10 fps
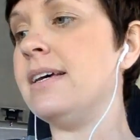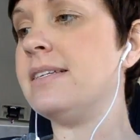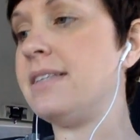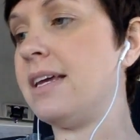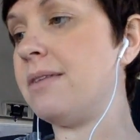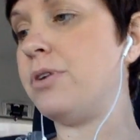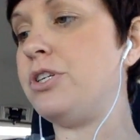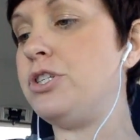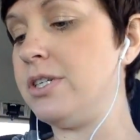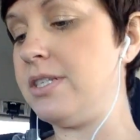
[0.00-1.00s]

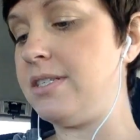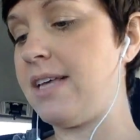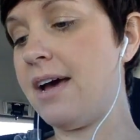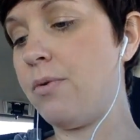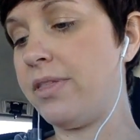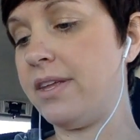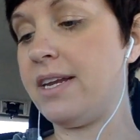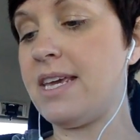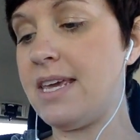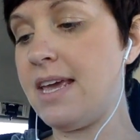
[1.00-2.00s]
sandwiches with an
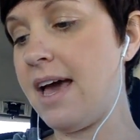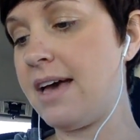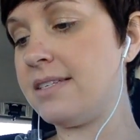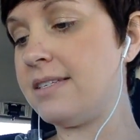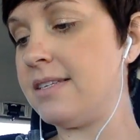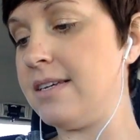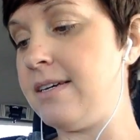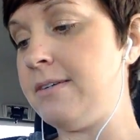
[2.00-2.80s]
ES,